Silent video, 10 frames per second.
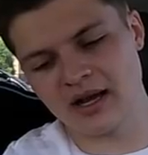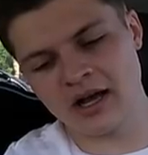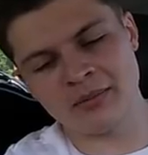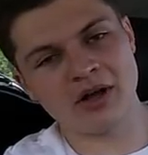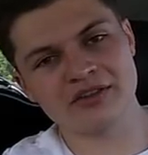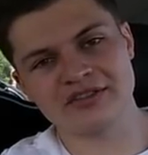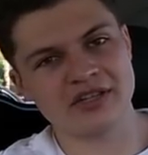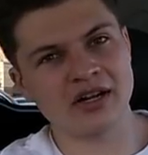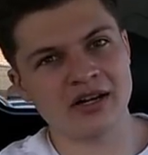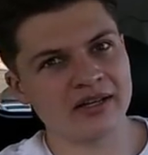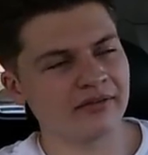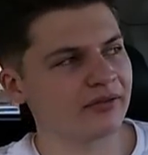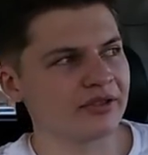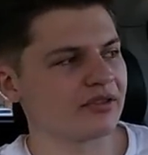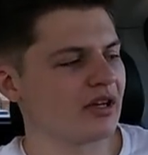Um, I'll sit on it
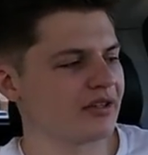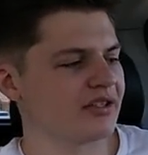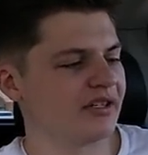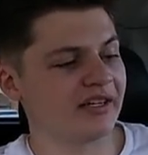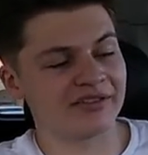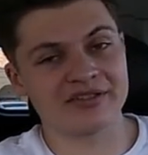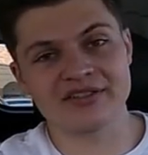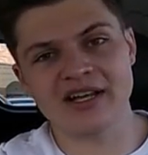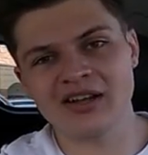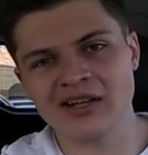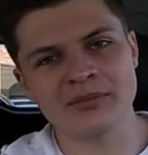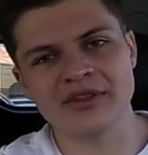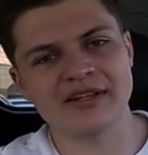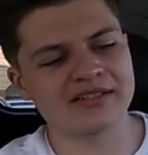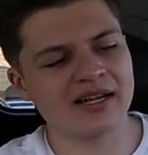for as long as it takes to sell. I
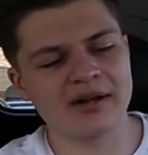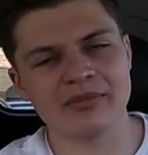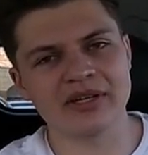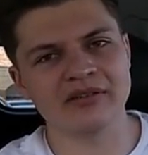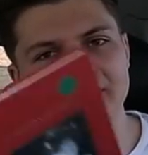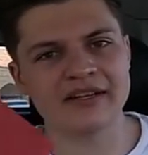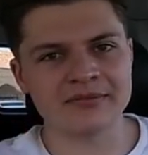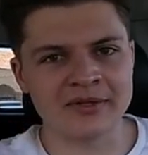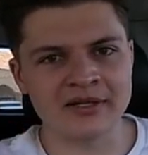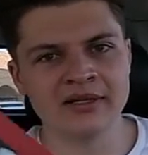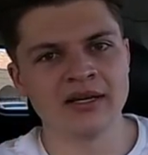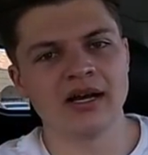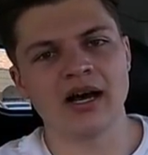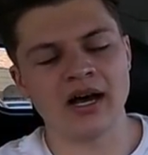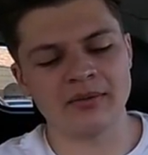mean, that's not a big investment.
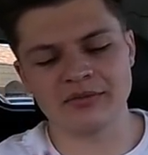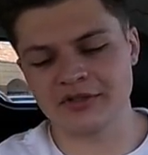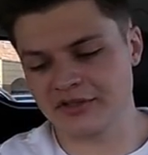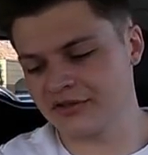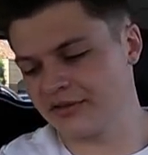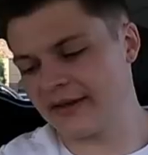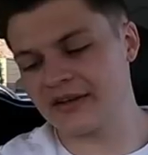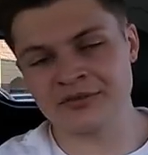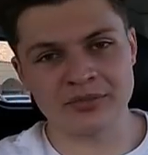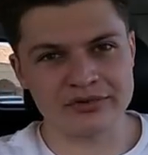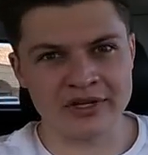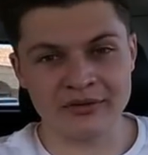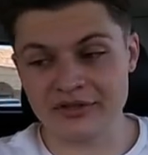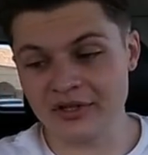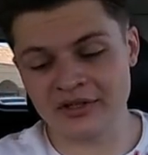Um, it's 1,000%
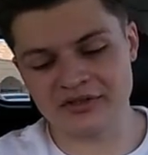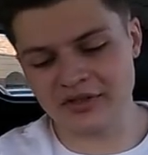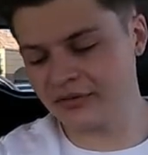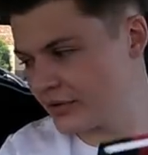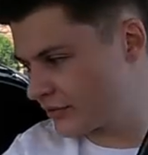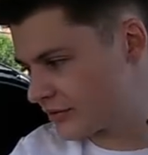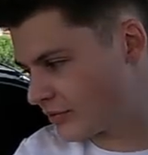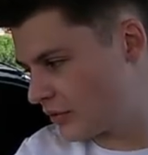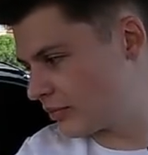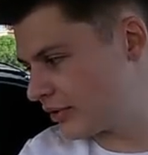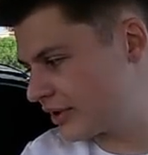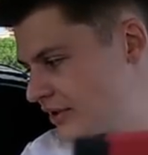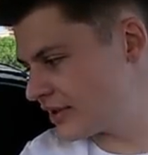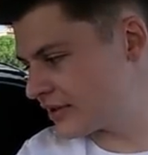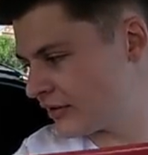return. So this was a pretty
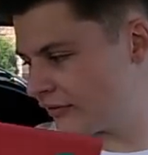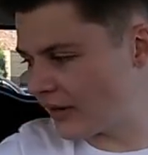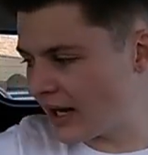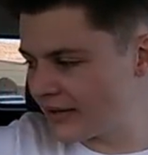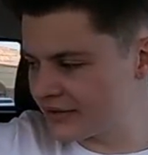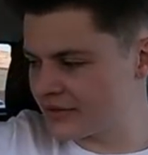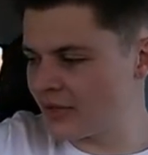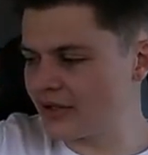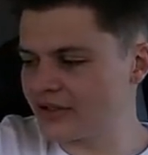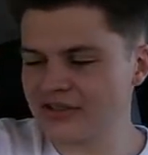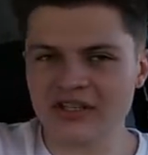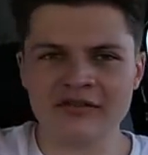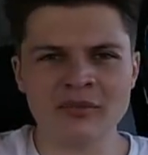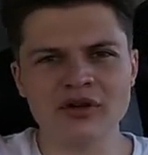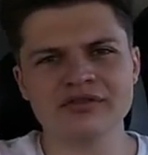decent find. There's some other good
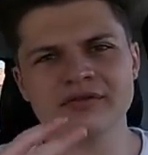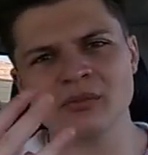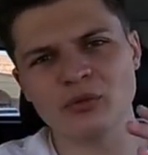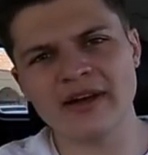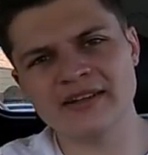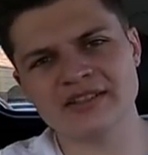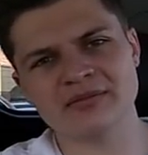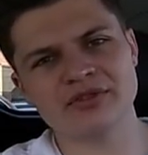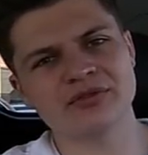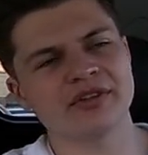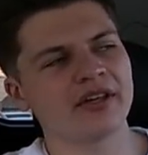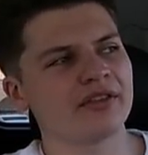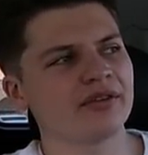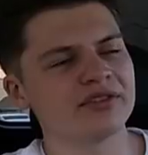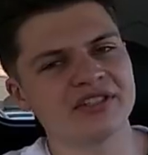stuff. Most of them range in between like
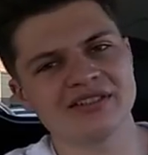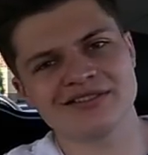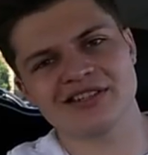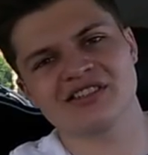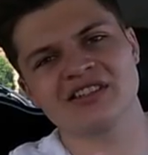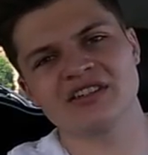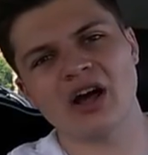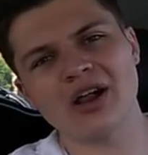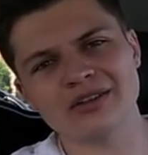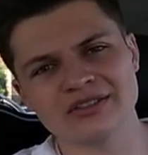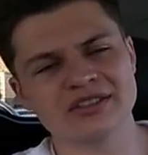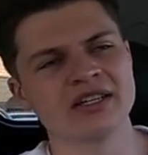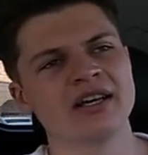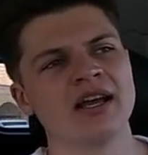13 to $16.